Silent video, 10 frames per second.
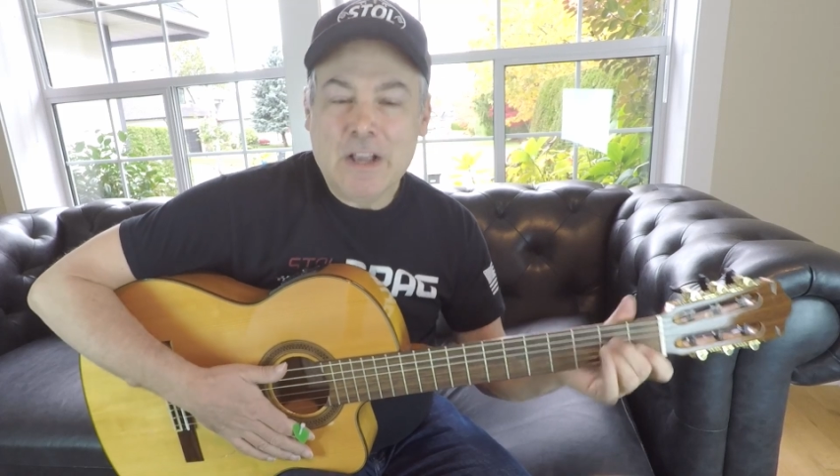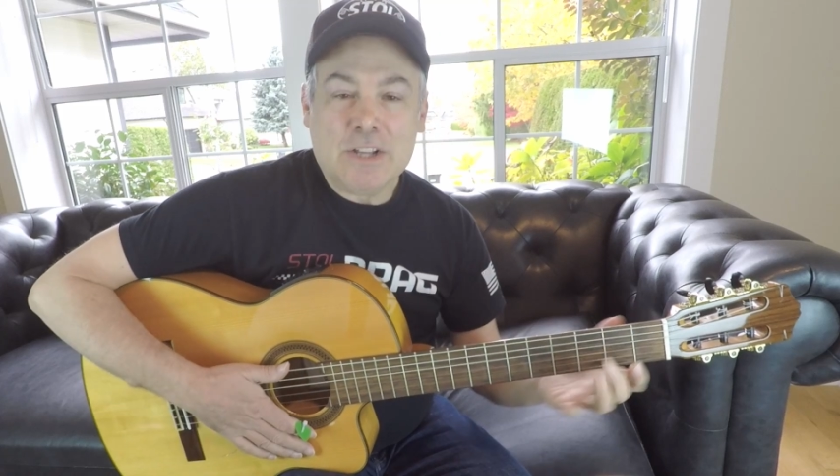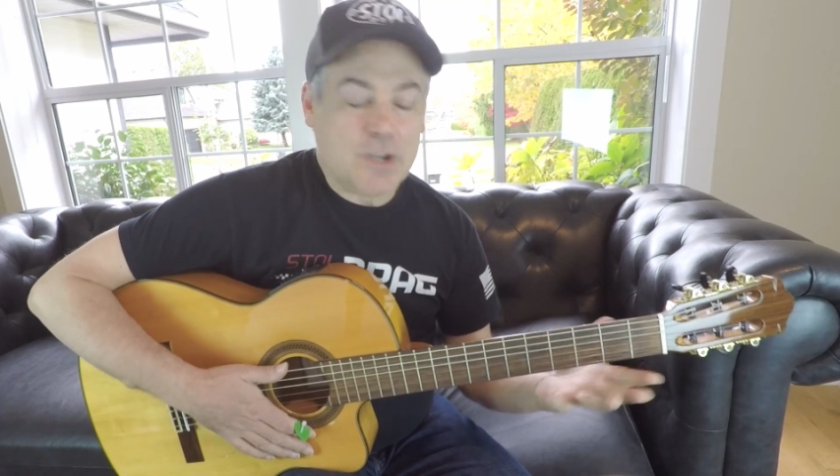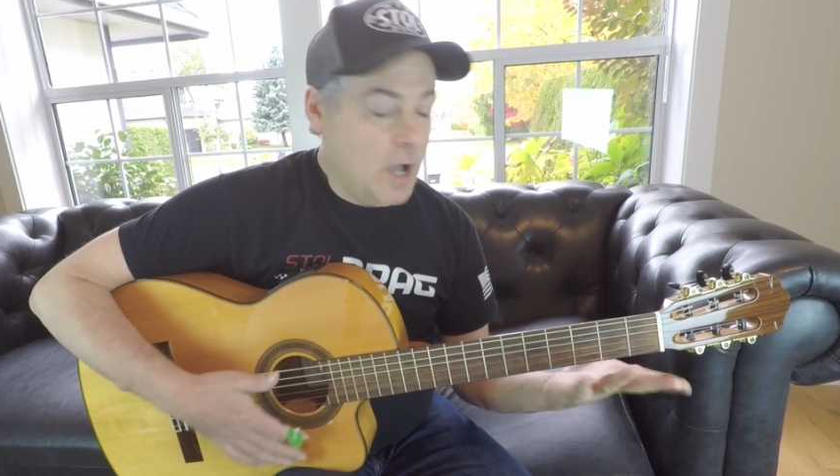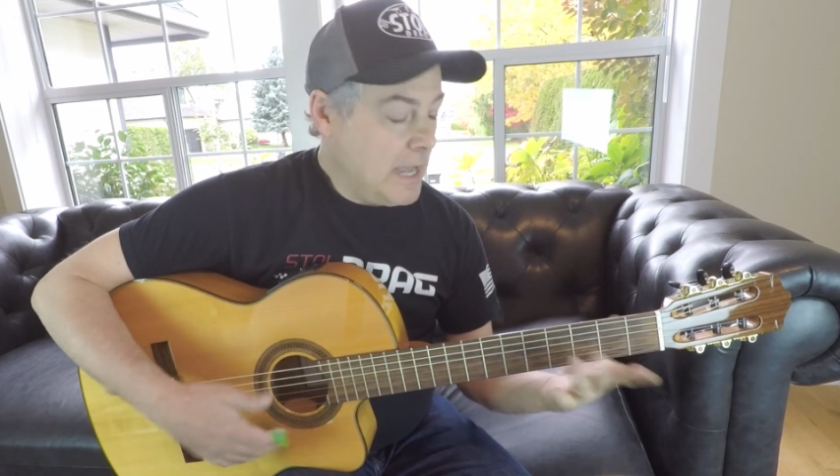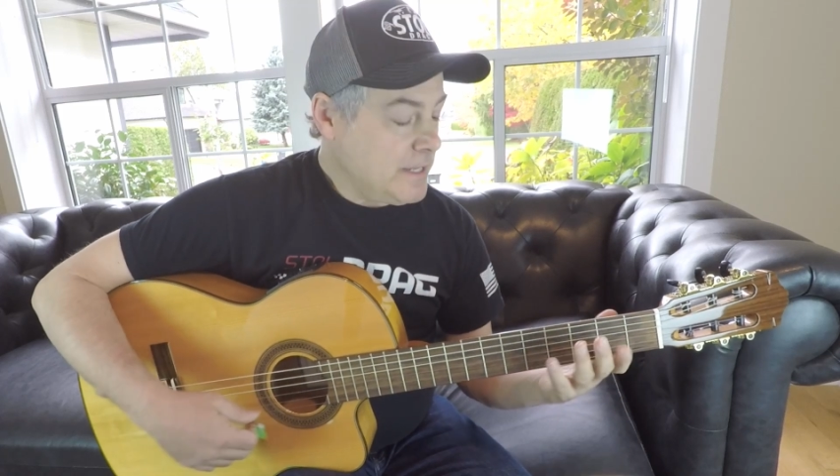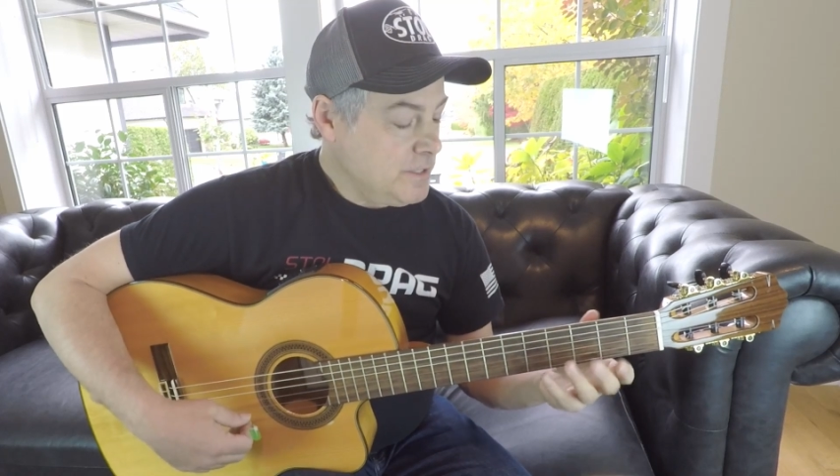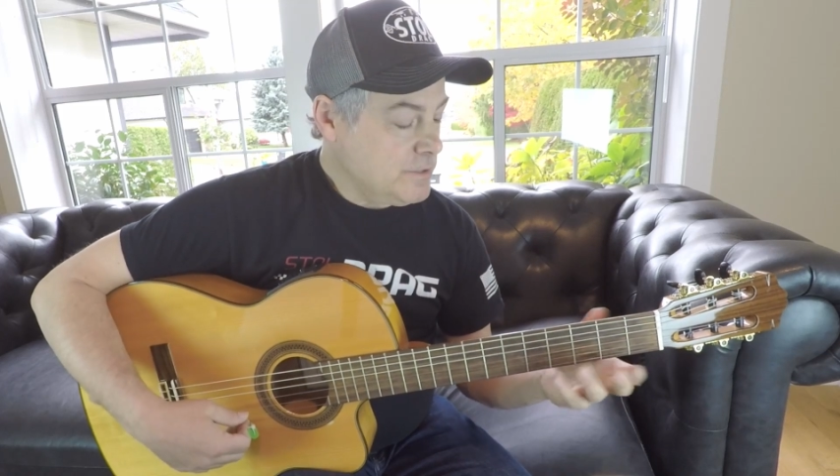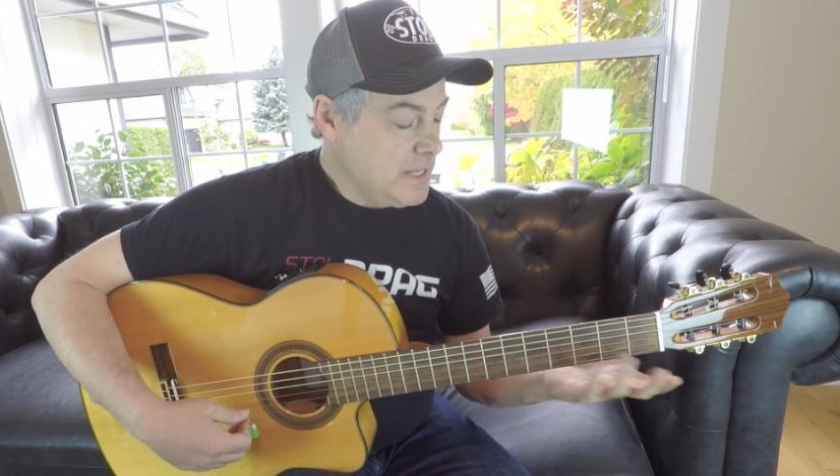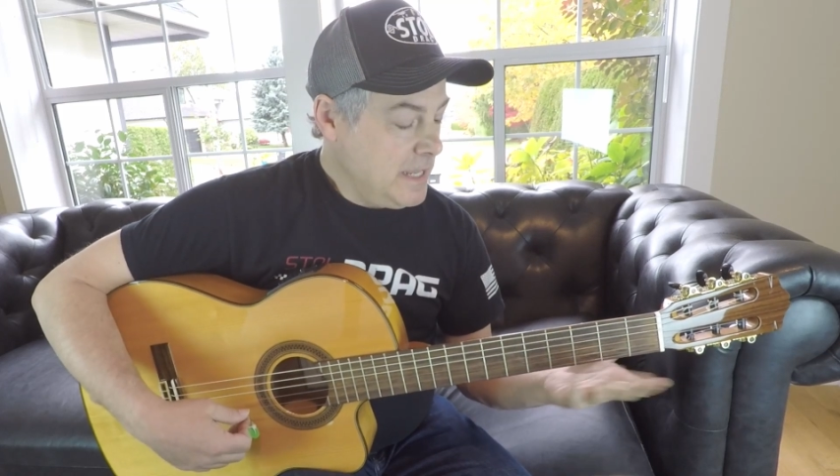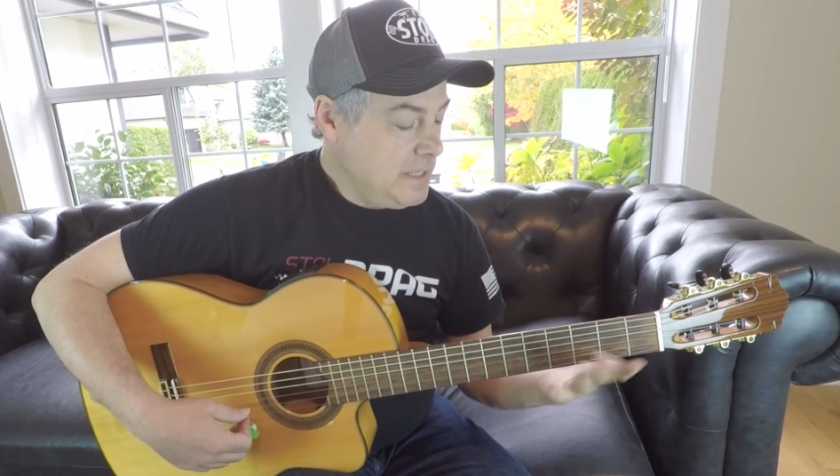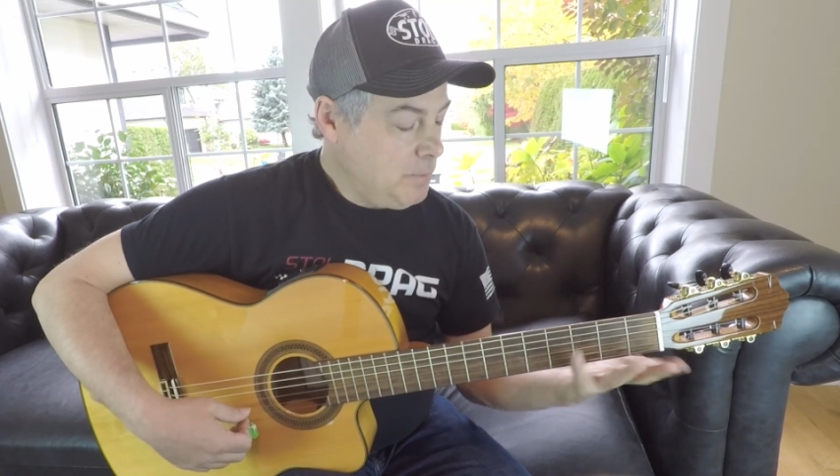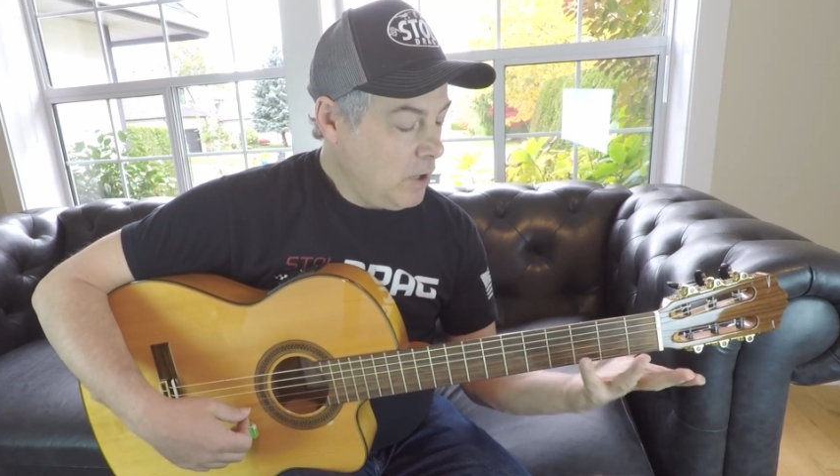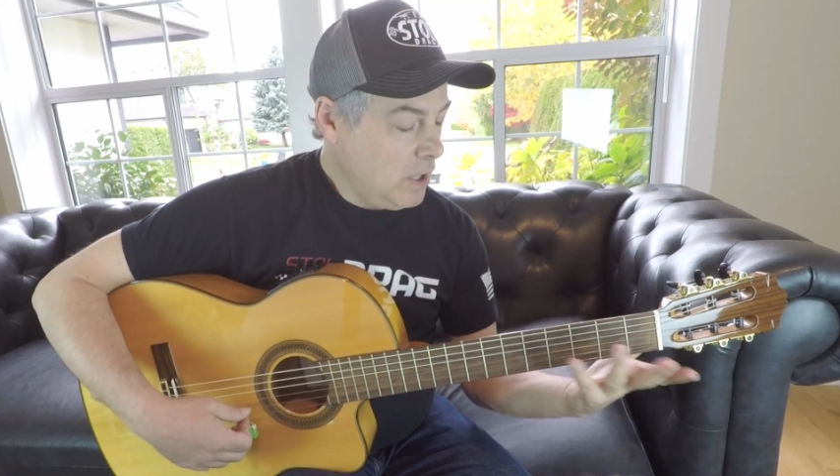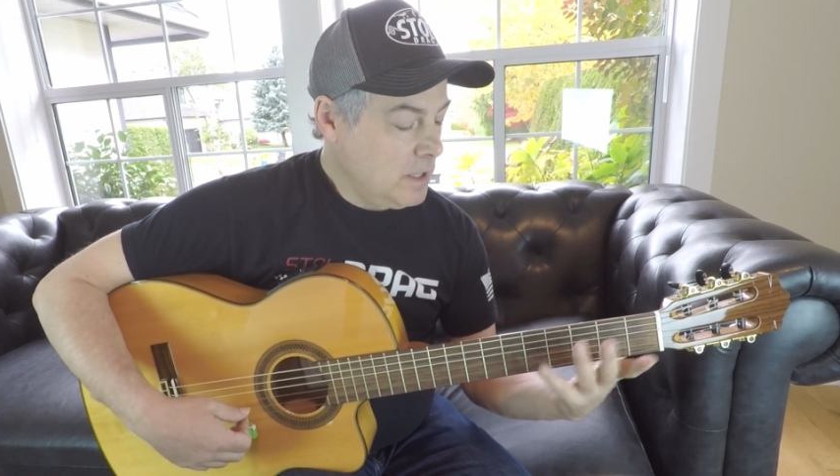So I can use any
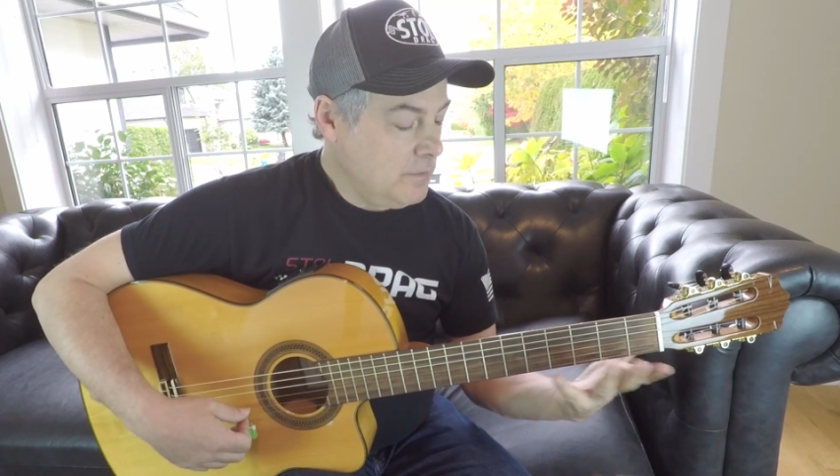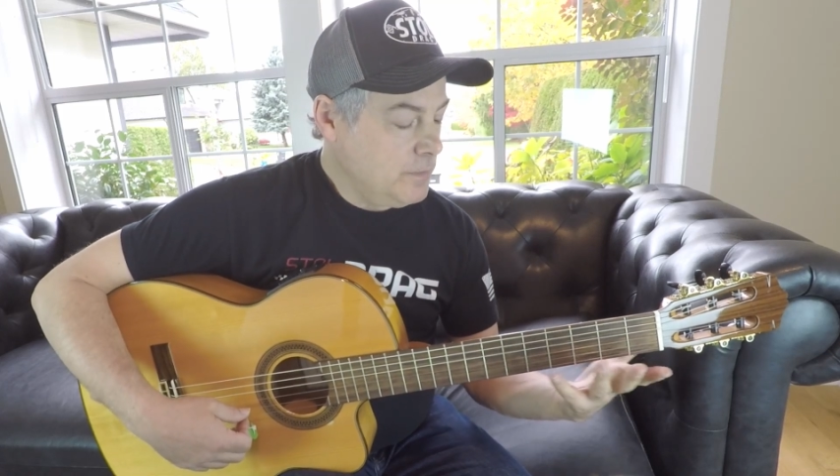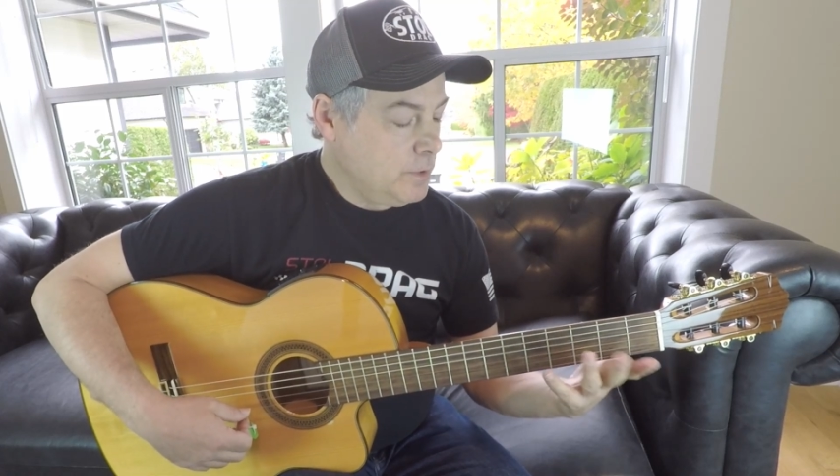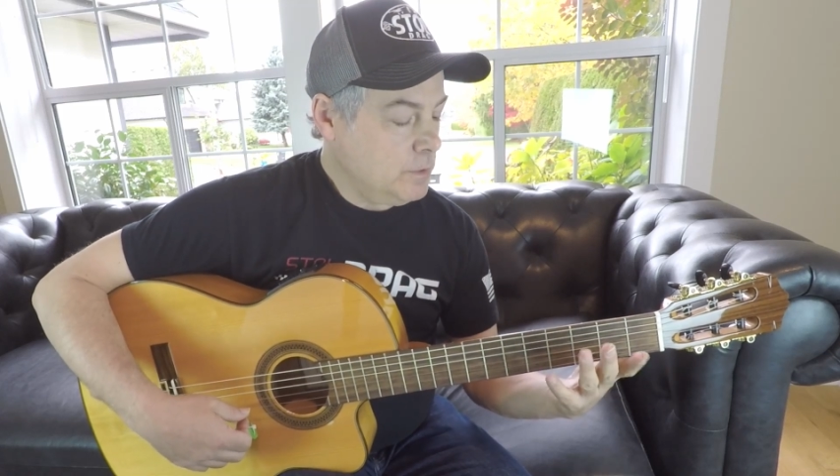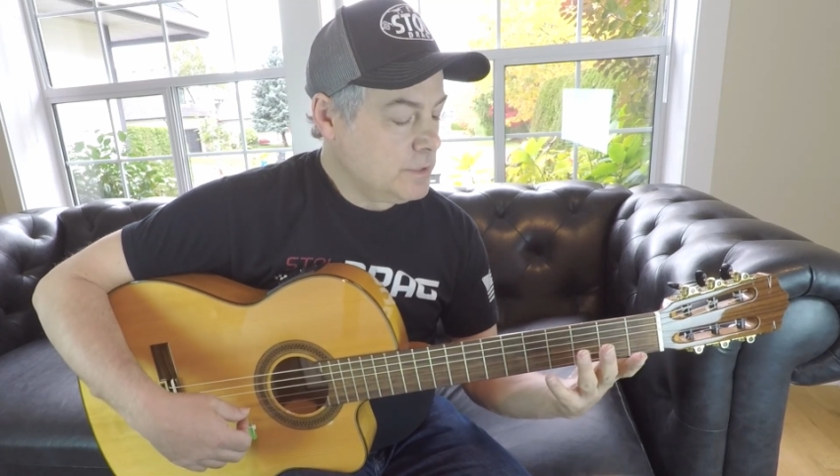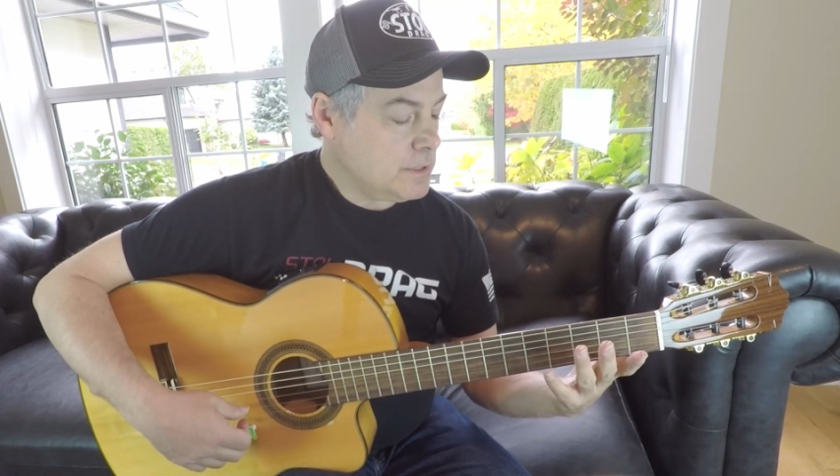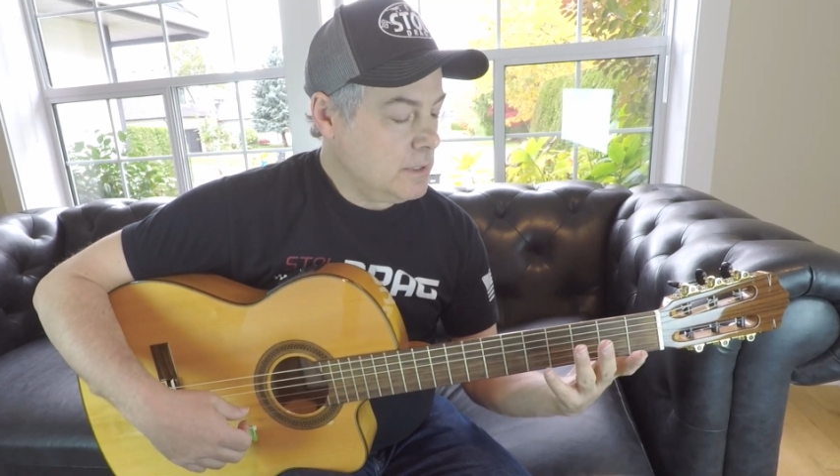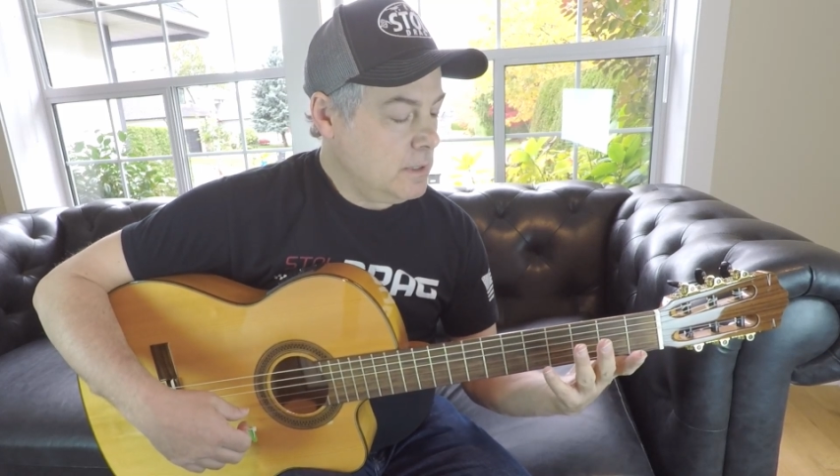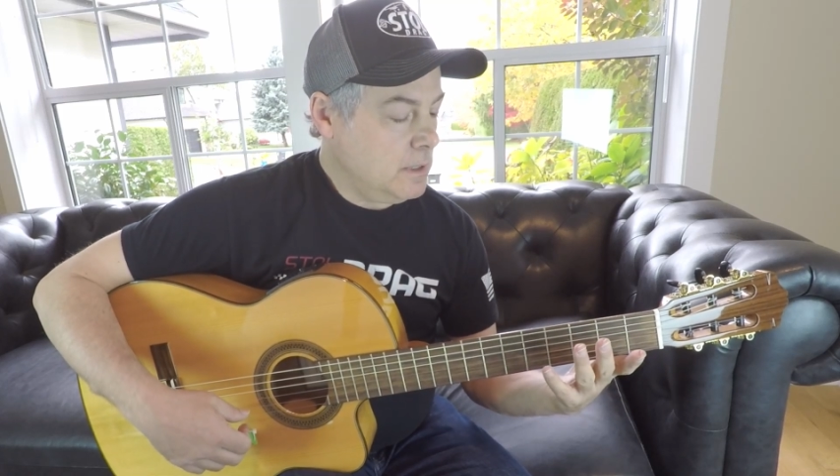part of those